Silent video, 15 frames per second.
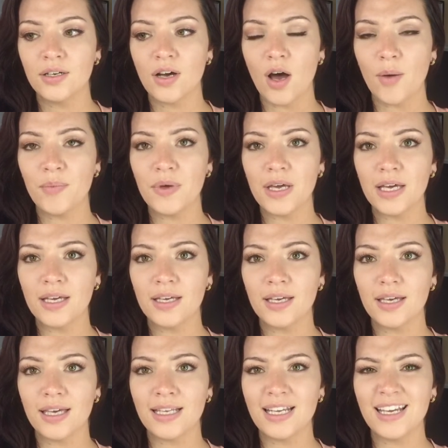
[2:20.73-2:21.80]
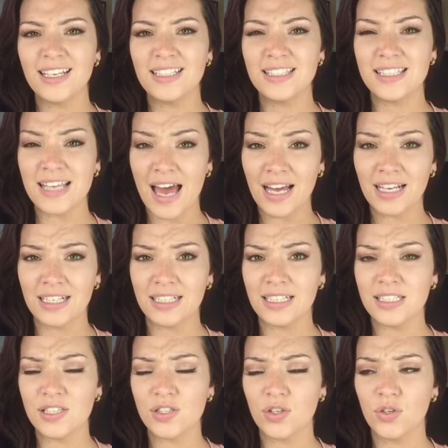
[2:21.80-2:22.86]
copying it
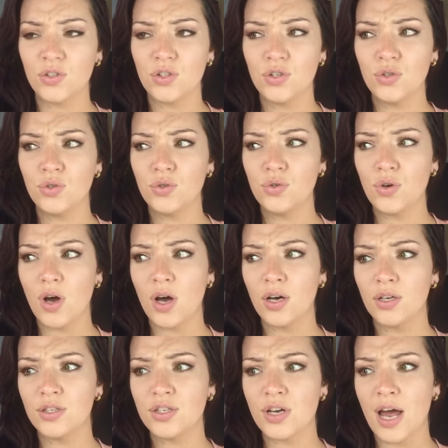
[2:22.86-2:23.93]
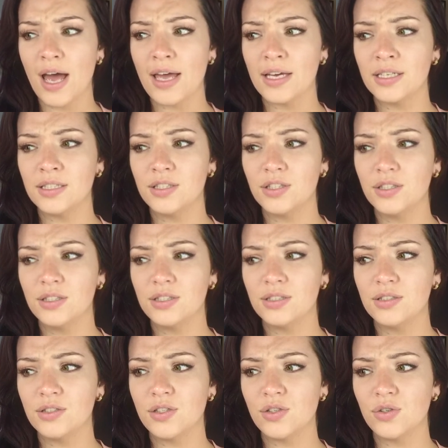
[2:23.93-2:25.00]
exactly, so you are trying
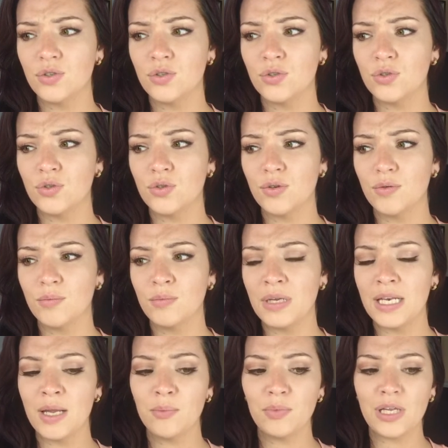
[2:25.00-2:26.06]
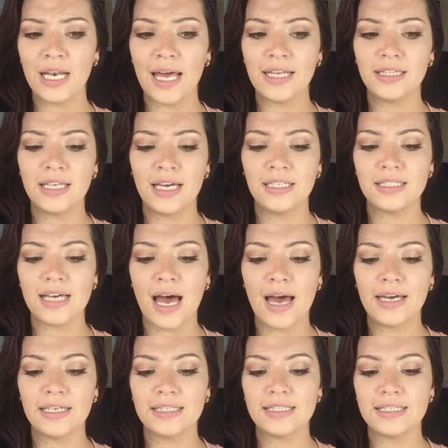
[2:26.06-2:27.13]
to manipulate the
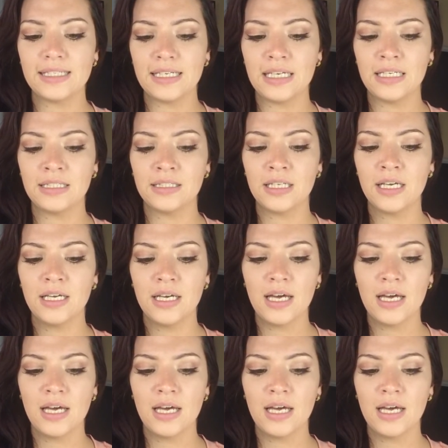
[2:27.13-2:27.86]
entire scene